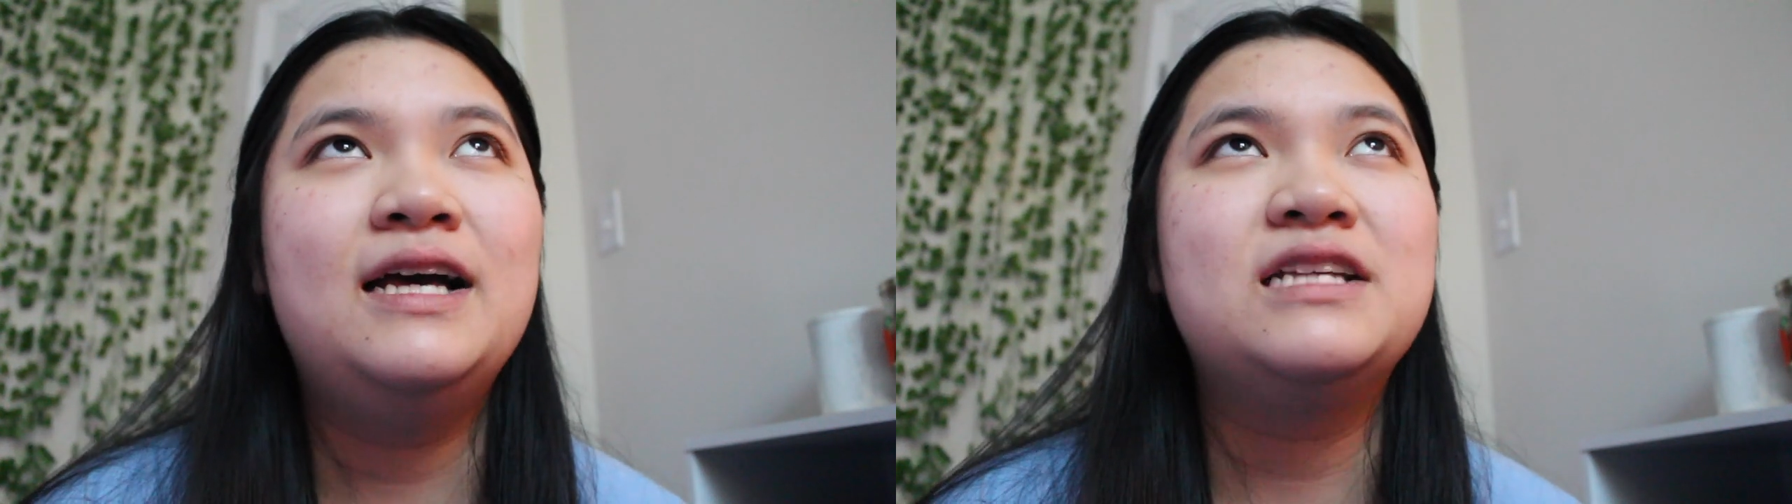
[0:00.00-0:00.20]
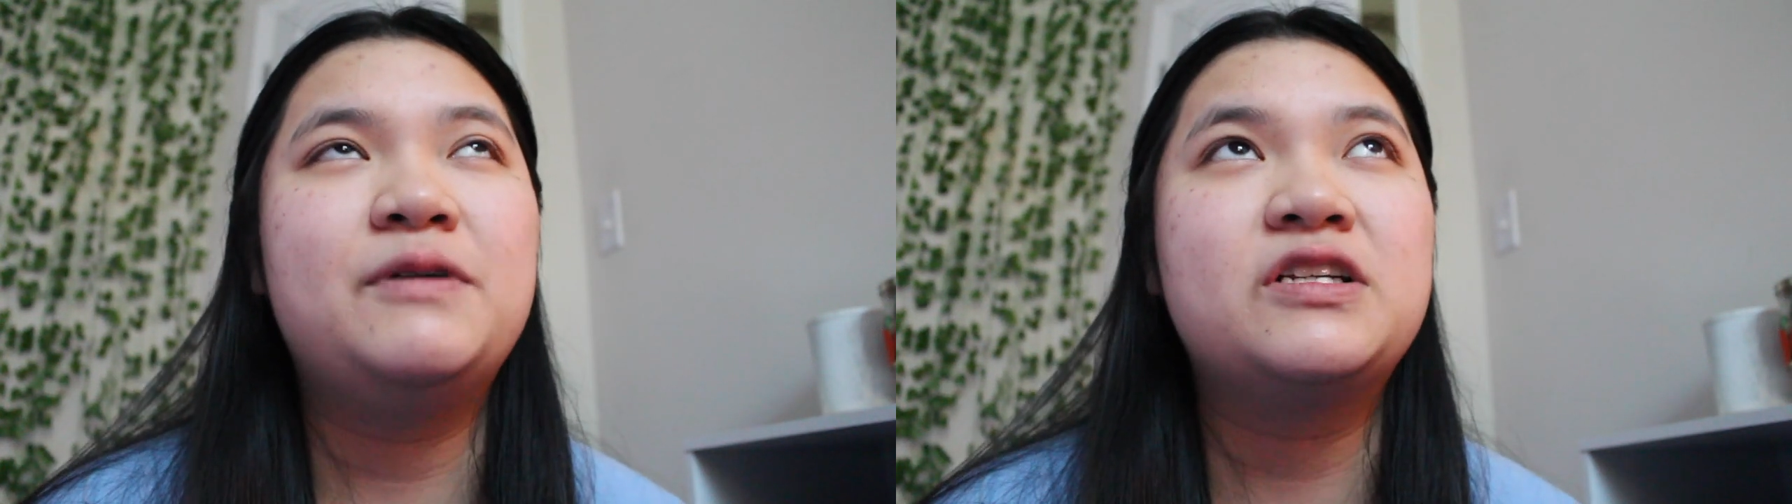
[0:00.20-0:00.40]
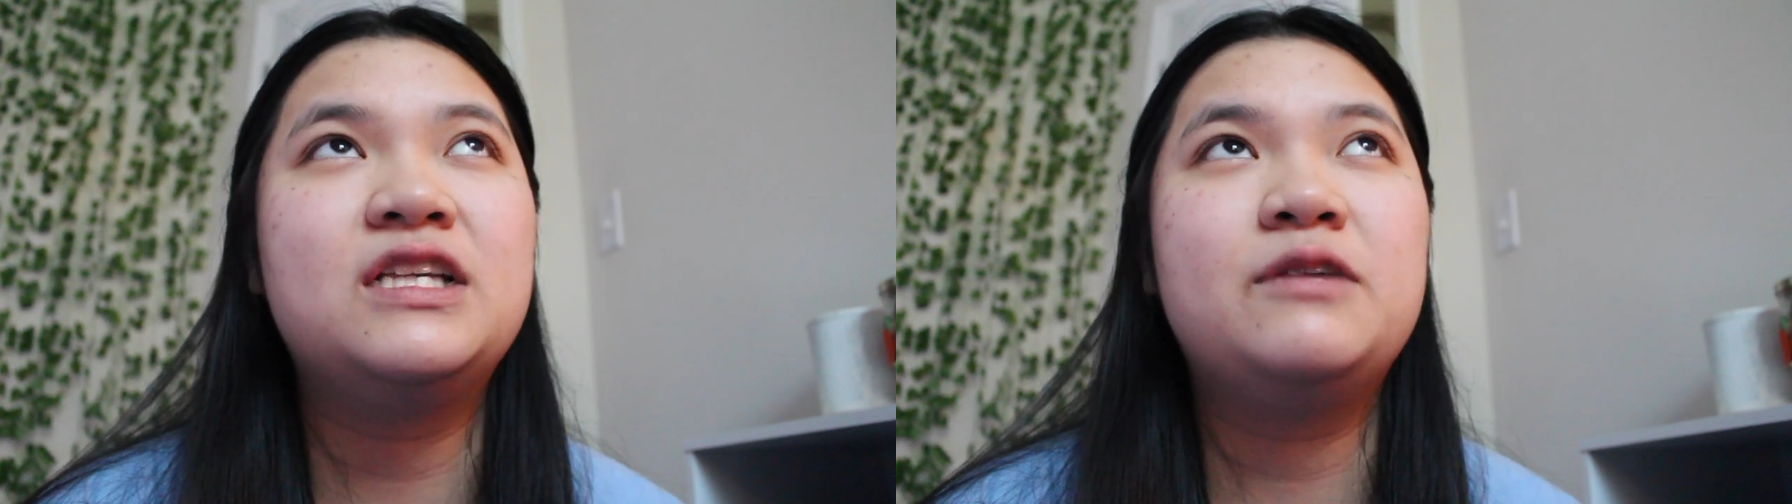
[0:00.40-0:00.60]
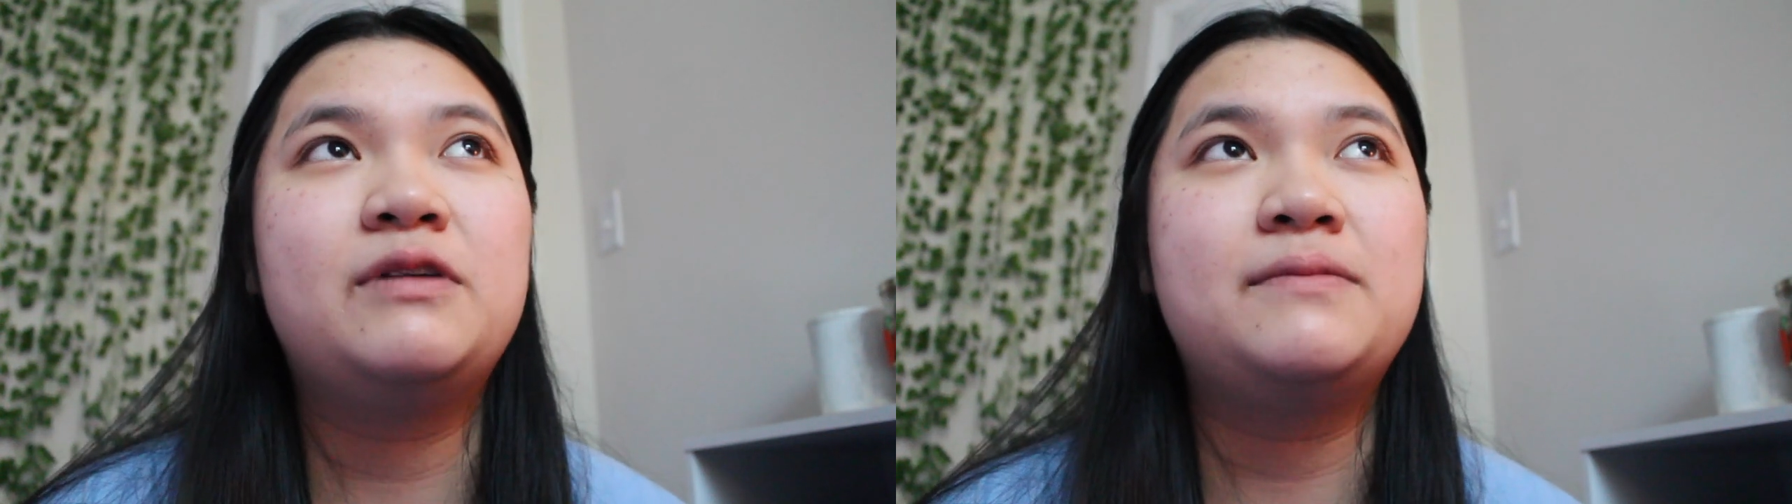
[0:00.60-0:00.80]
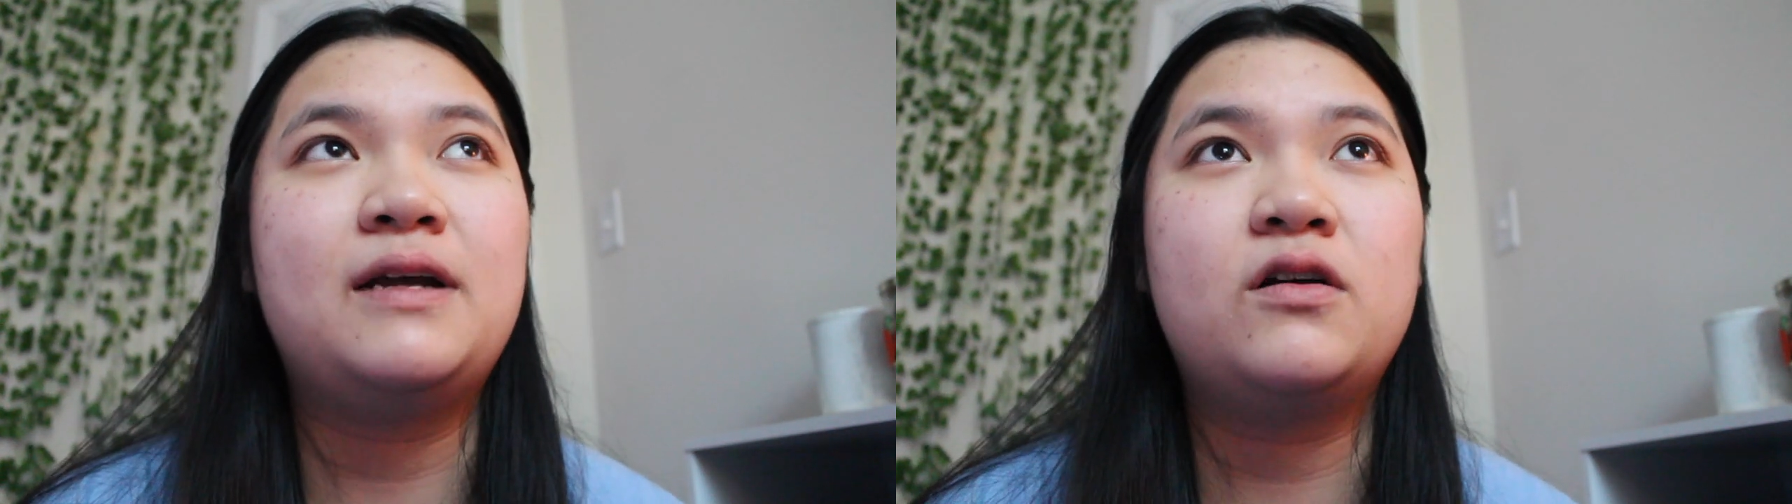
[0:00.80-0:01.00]
especially
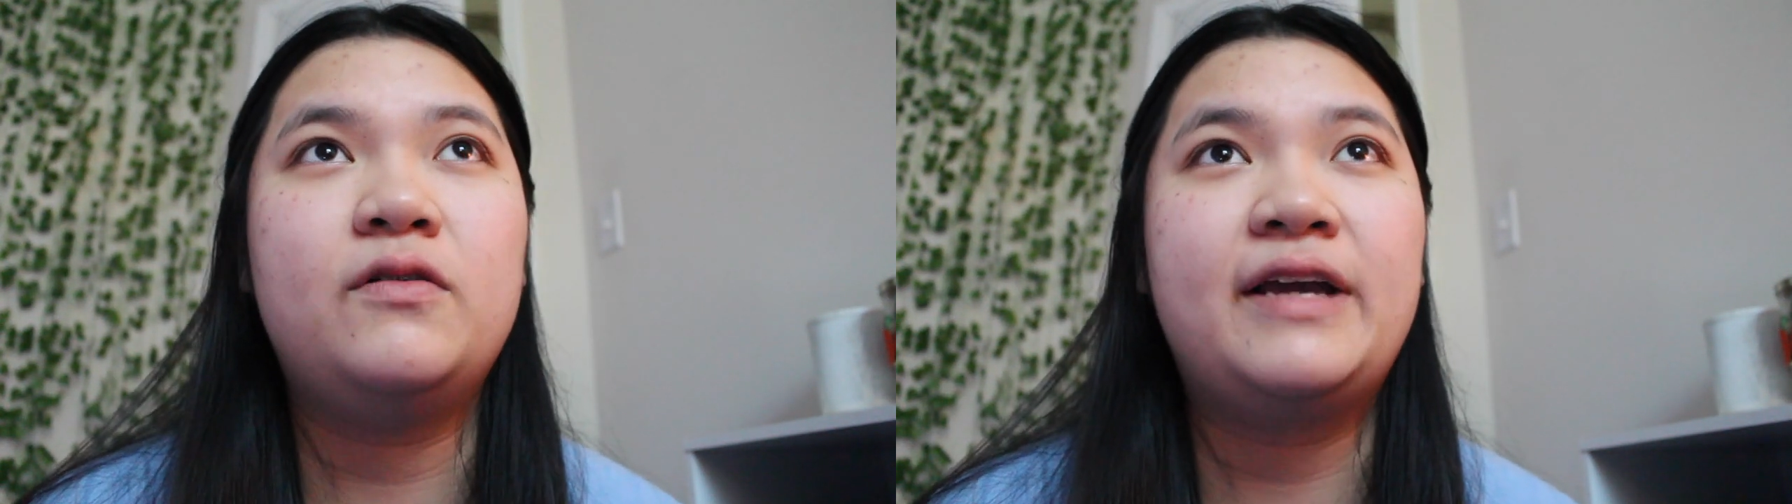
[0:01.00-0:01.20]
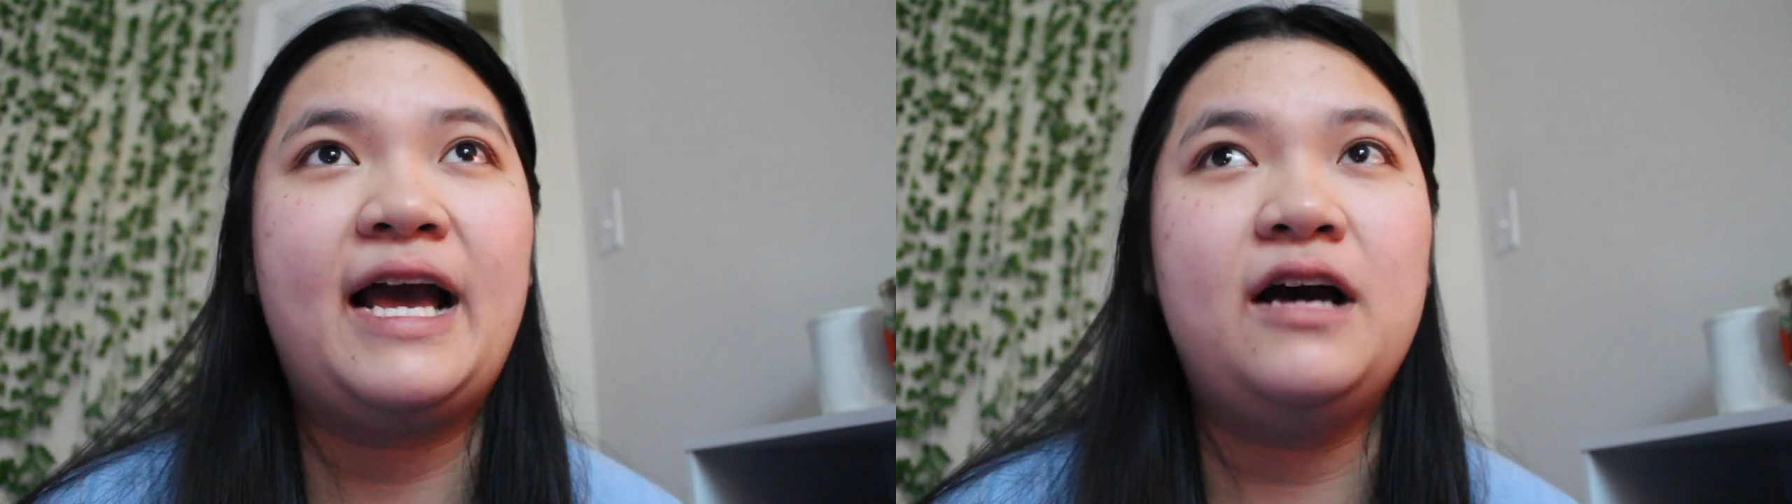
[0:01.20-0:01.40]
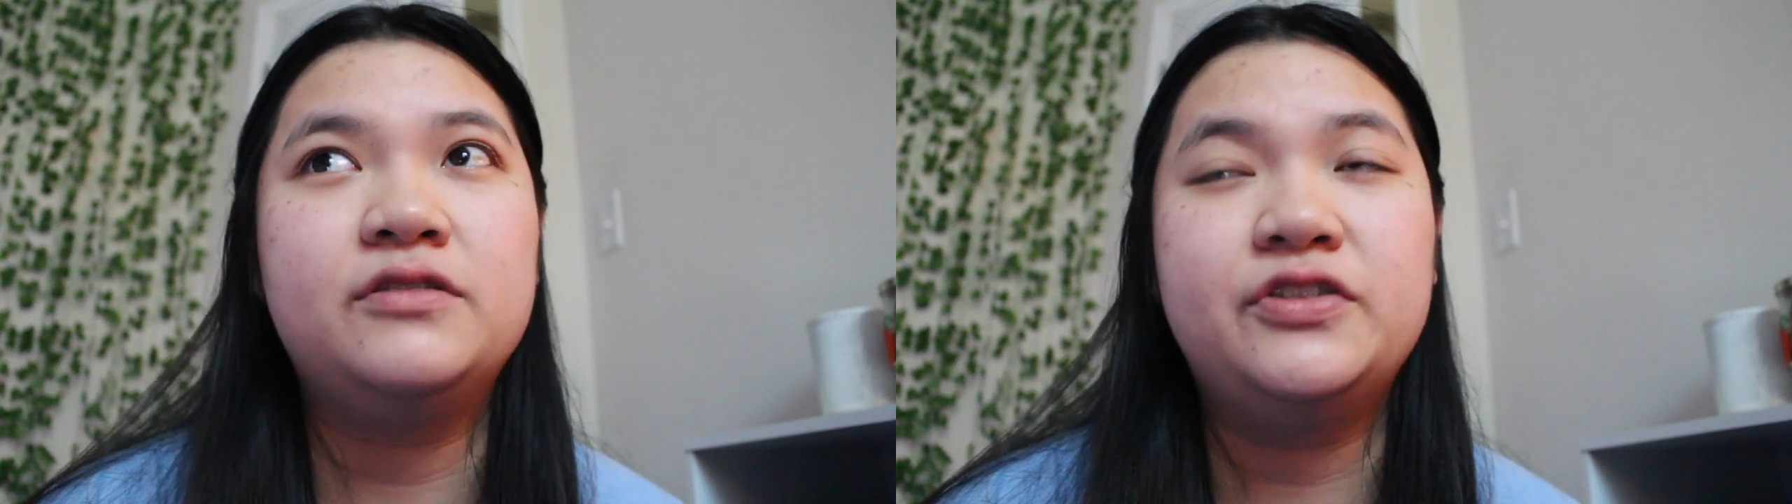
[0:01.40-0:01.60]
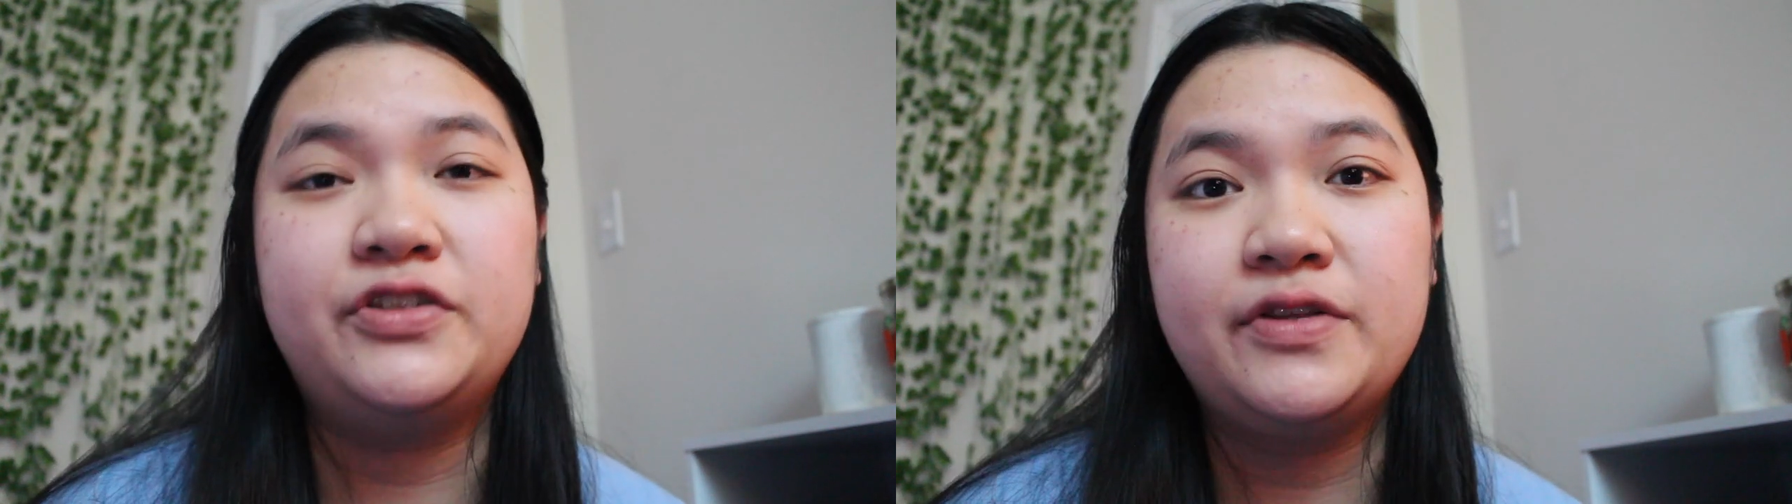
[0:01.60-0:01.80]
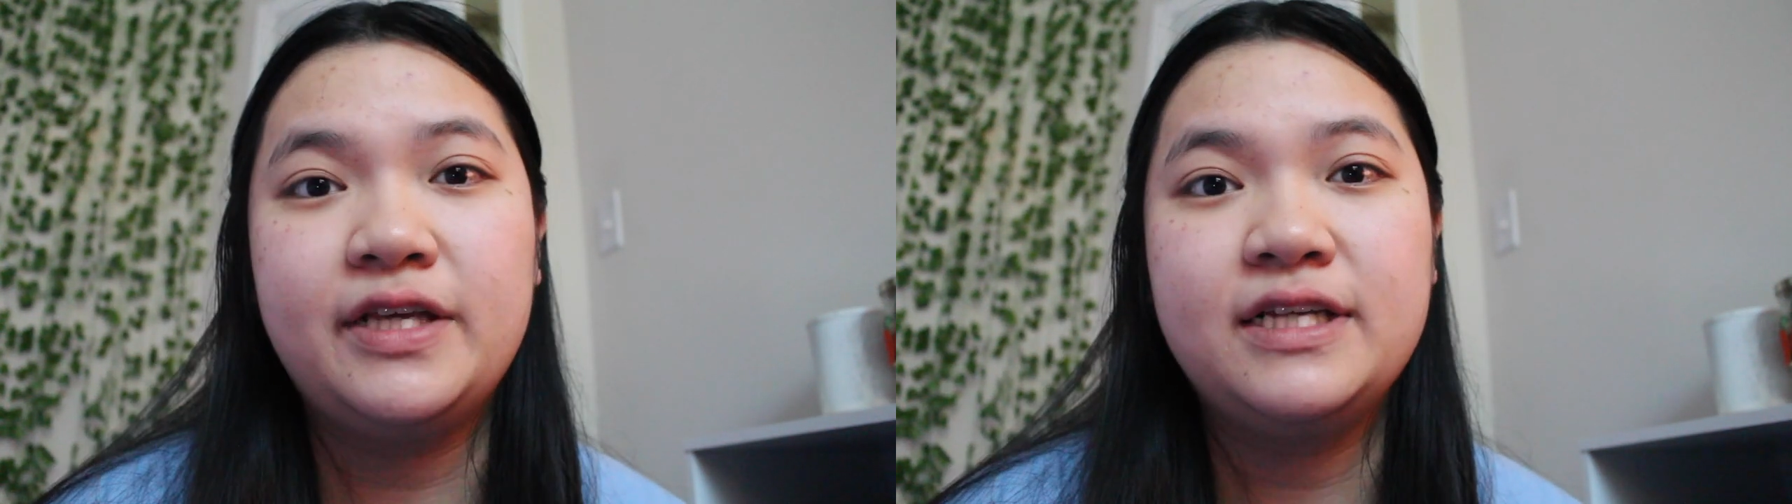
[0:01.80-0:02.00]
when I'm not going out to
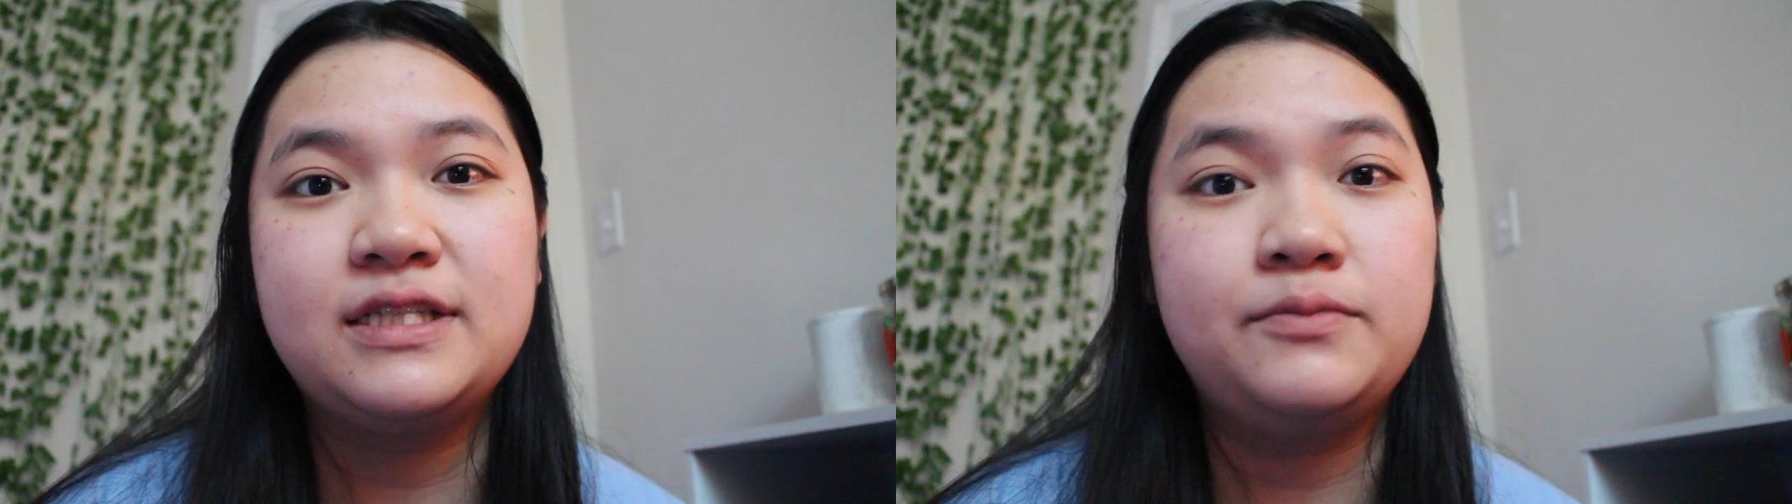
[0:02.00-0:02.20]
do things.